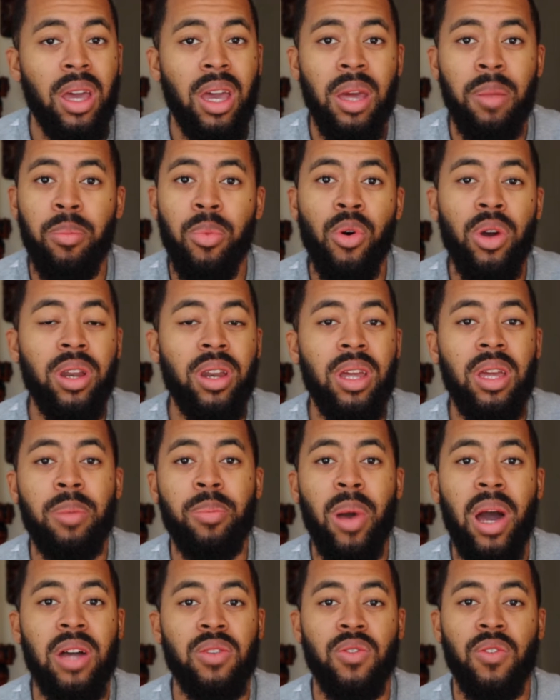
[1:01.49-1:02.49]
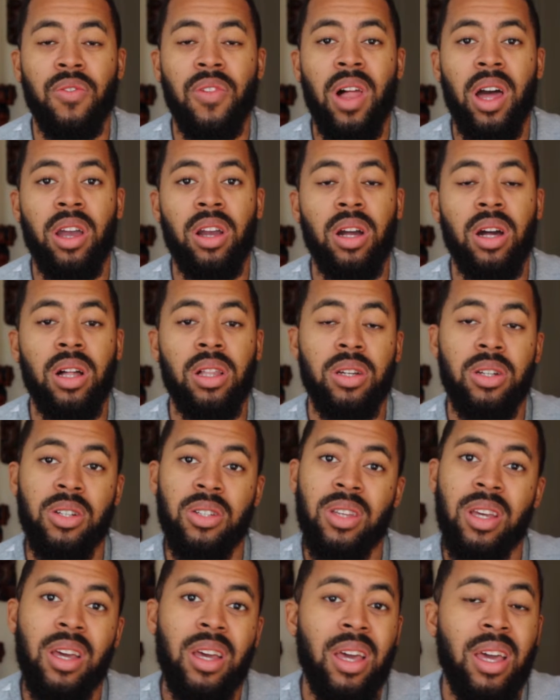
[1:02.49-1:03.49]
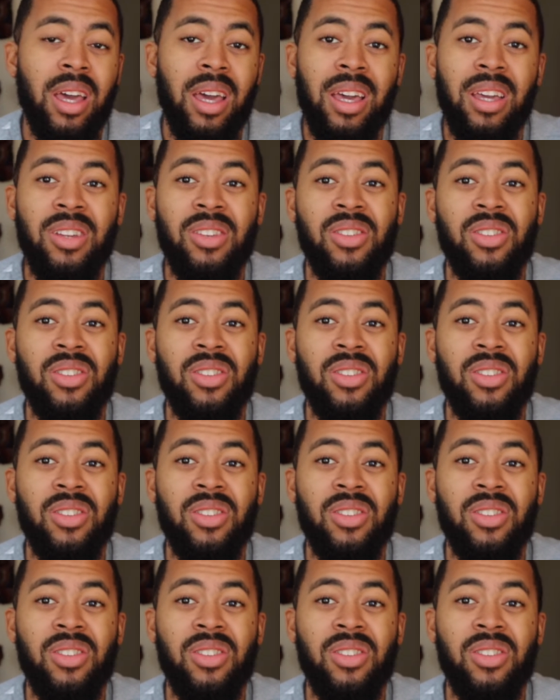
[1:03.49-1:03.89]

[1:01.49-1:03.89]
And boy, did he pass with flying colors. He